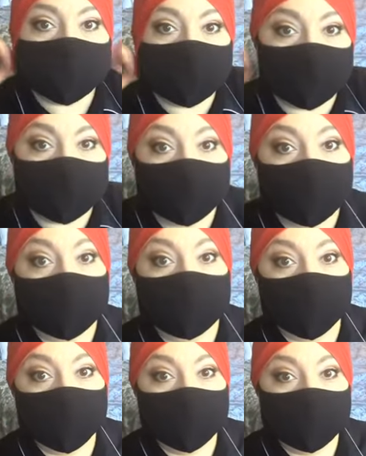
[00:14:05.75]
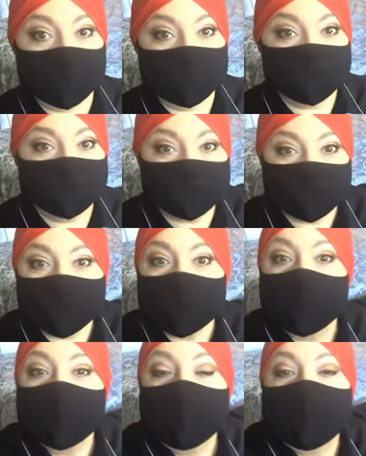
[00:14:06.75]
Ready for work.
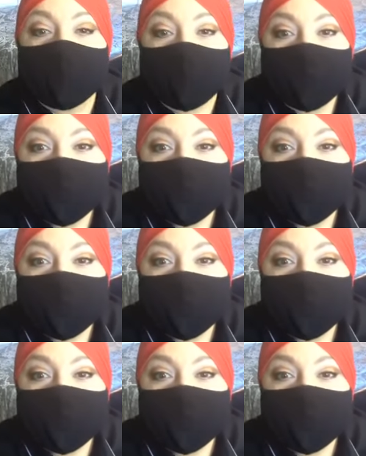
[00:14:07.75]
Thank you for